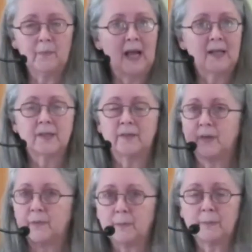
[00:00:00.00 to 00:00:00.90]
lots of
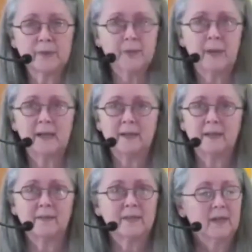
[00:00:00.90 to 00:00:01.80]
different
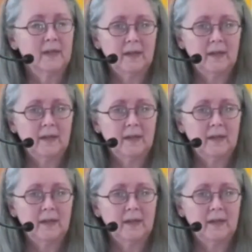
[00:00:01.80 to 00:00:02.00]
perspectives,